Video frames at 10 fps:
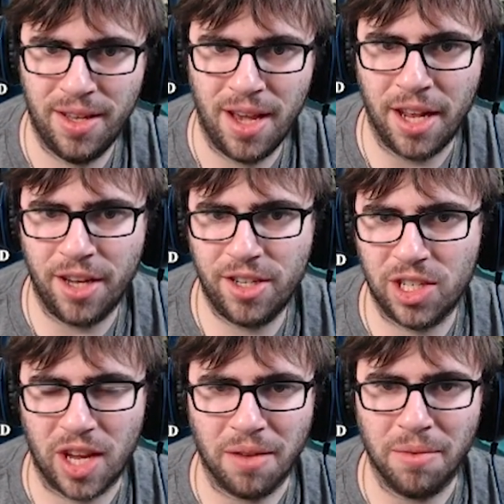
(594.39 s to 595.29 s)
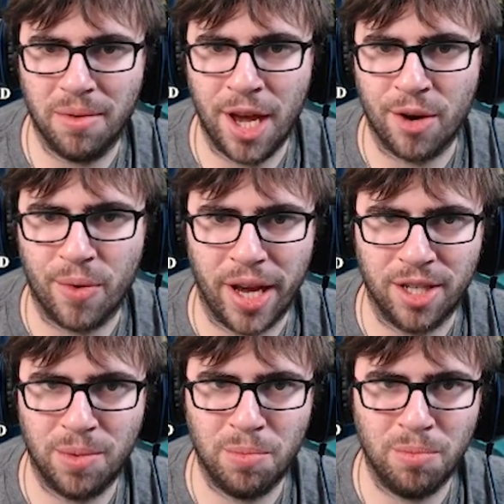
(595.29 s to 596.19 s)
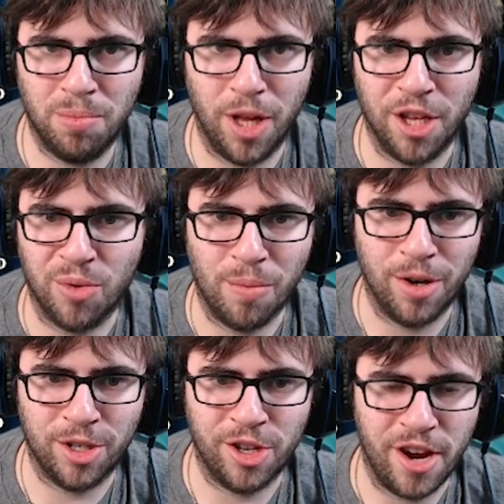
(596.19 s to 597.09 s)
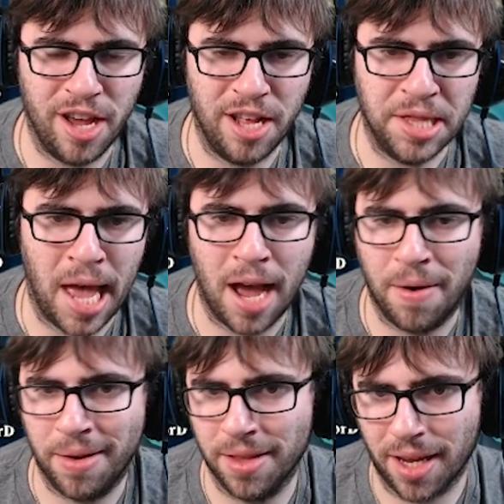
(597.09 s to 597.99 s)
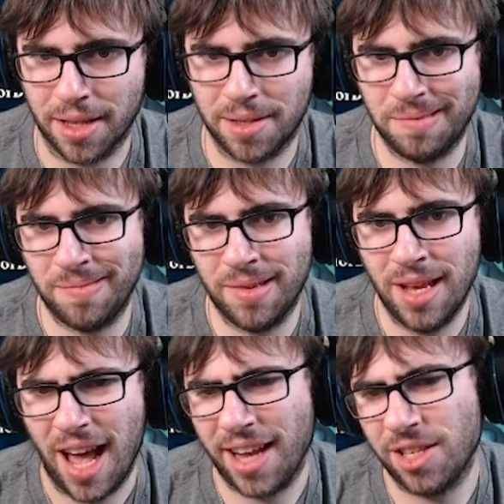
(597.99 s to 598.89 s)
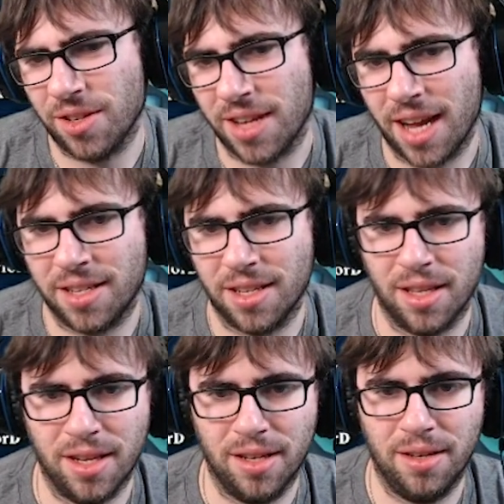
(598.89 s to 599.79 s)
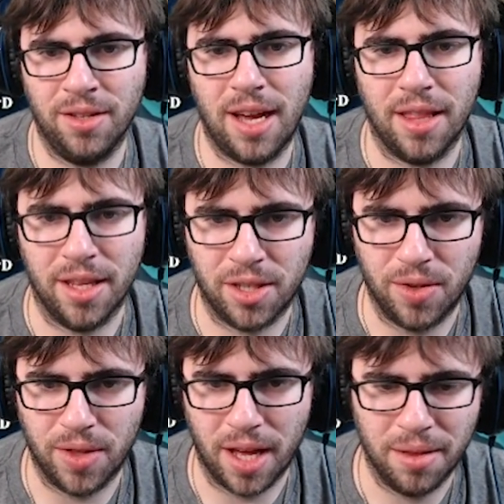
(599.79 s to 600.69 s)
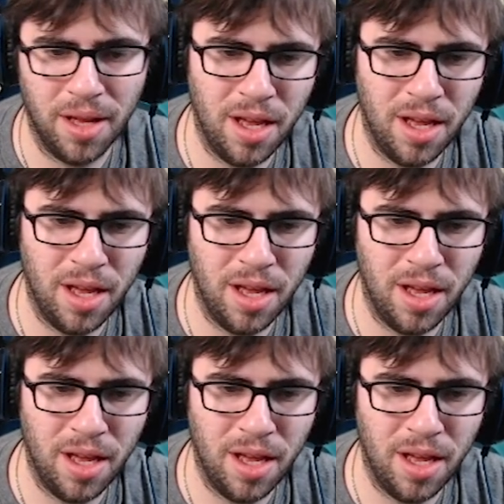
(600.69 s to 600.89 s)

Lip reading: And he could just, like, Enrage Bloodsworn Mercenary it now, and, like, I guess it'll die to this dude then.